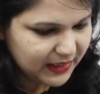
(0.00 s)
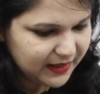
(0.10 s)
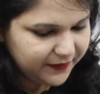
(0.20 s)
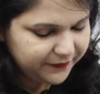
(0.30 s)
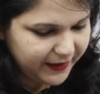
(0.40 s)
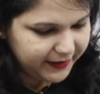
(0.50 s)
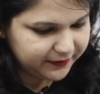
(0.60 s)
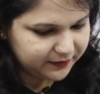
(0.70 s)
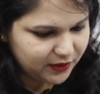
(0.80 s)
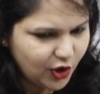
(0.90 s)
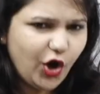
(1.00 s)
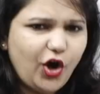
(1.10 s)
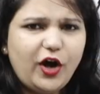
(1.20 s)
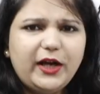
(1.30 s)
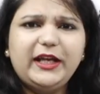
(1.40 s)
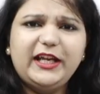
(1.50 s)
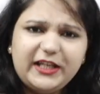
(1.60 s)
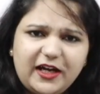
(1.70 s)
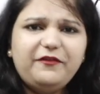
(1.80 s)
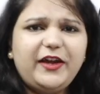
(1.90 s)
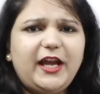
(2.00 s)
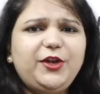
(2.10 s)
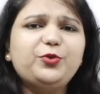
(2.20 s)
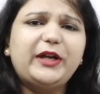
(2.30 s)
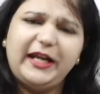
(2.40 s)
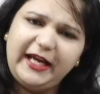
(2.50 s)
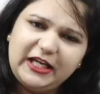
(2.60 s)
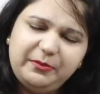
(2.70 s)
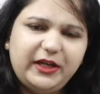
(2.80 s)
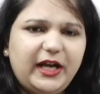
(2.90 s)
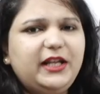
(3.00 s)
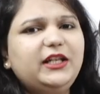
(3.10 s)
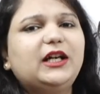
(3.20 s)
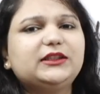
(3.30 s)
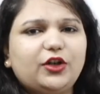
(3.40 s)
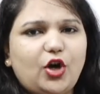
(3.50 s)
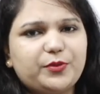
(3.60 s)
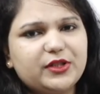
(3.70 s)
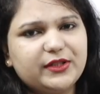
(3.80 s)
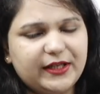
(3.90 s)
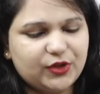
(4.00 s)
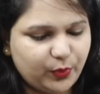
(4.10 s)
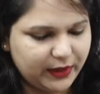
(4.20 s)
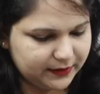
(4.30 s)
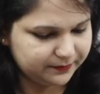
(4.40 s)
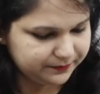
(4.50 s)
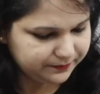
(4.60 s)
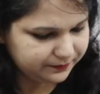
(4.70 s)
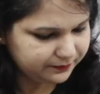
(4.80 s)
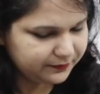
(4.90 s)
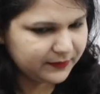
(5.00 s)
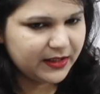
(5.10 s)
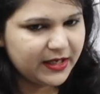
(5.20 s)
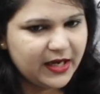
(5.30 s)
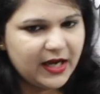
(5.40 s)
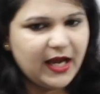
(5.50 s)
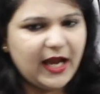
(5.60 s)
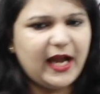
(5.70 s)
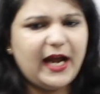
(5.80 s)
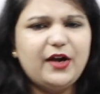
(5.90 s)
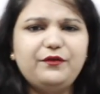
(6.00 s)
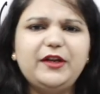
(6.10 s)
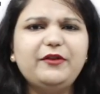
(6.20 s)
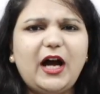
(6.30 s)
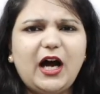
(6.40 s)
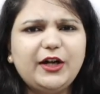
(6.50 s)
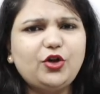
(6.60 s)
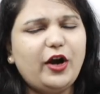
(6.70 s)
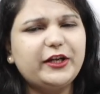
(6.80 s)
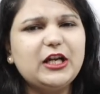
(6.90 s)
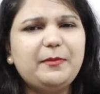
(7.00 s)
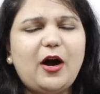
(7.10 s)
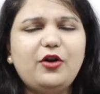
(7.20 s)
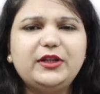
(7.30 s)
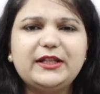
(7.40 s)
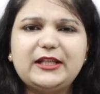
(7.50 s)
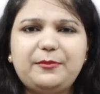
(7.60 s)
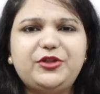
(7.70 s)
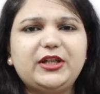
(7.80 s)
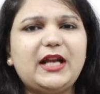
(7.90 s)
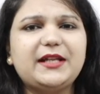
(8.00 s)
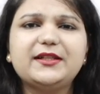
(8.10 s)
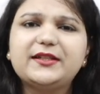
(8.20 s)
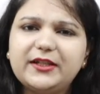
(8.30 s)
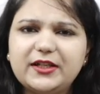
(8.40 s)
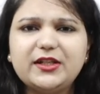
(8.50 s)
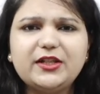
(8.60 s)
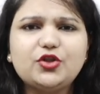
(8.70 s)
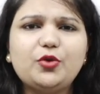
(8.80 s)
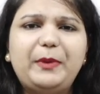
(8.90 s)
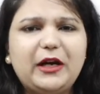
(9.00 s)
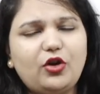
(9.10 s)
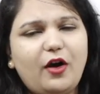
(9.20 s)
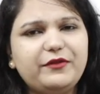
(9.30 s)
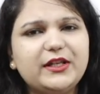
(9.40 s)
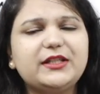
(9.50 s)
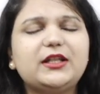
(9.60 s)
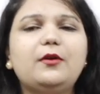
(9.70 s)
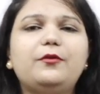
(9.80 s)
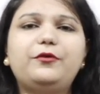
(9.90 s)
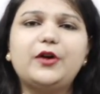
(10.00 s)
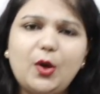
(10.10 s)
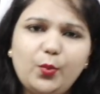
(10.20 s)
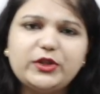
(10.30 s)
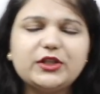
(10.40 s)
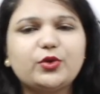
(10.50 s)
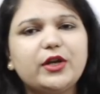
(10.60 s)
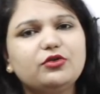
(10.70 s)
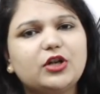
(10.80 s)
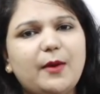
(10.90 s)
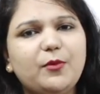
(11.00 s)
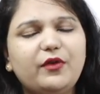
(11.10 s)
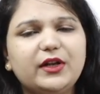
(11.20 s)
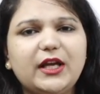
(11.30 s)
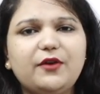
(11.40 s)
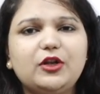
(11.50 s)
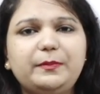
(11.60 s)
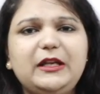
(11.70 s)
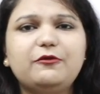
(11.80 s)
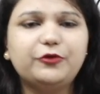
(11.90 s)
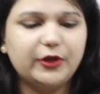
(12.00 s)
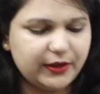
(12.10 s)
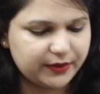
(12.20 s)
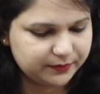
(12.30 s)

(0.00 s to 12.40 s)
Fine. Or in a way you can eliminate the other options as well. And we are talking about the subject as in citizens, so but obvious the verb which is going to come over there will be were.